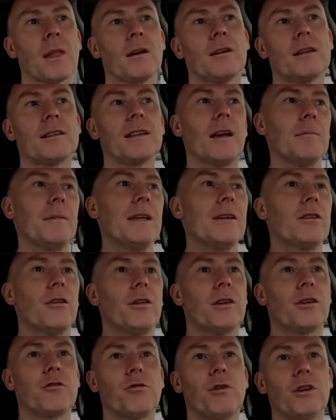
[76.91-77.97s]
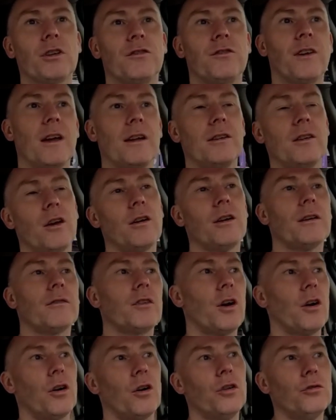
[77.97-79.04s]
That's like me going to CrossFit knowing I've
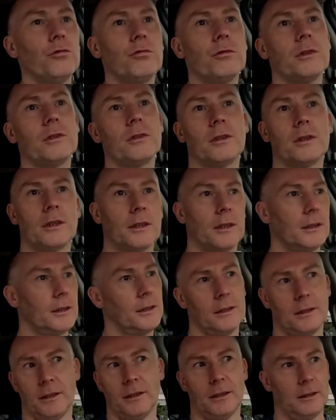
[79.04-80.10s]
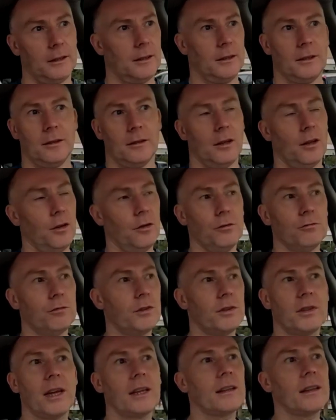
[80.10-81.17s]
got 100,
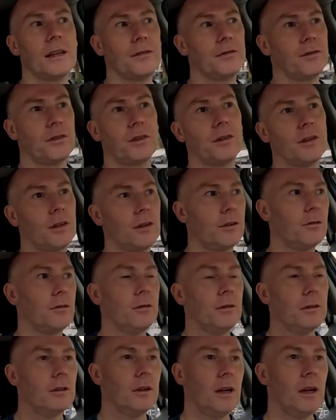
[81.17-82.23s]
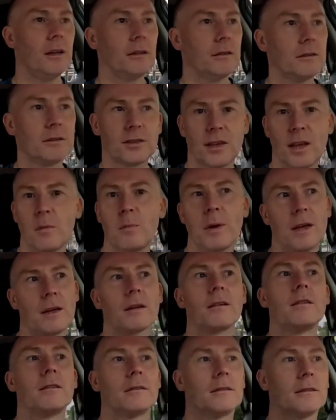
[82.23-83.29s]
100 deadlifts to do and skipping